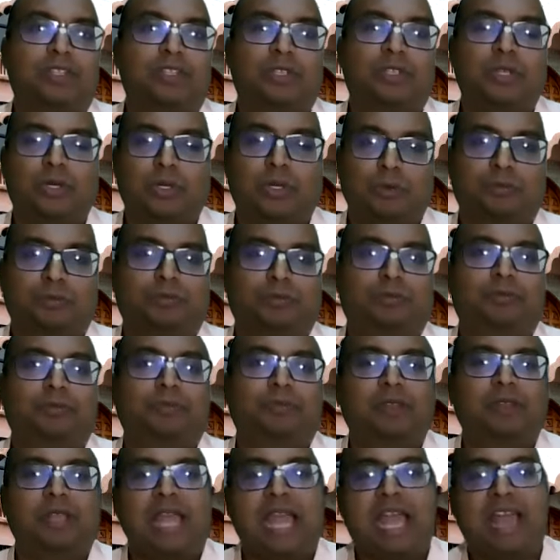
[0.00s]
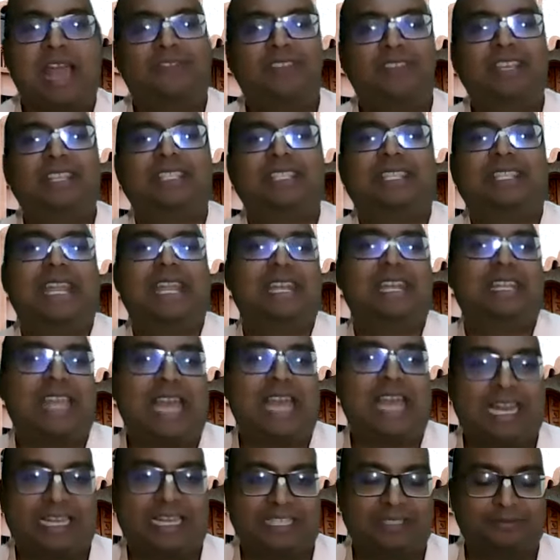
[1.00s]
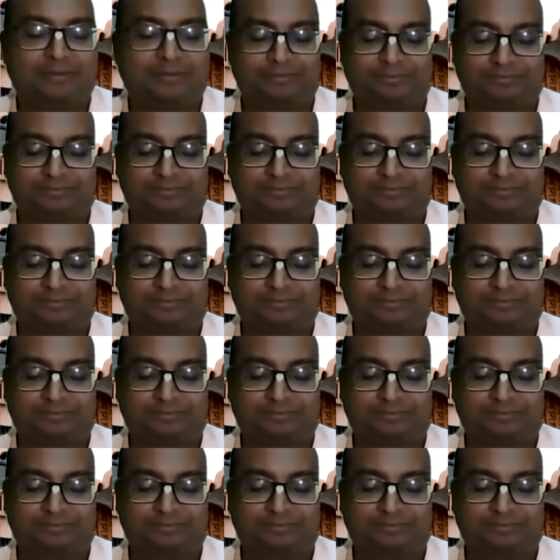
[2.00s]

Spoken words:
So, having said that,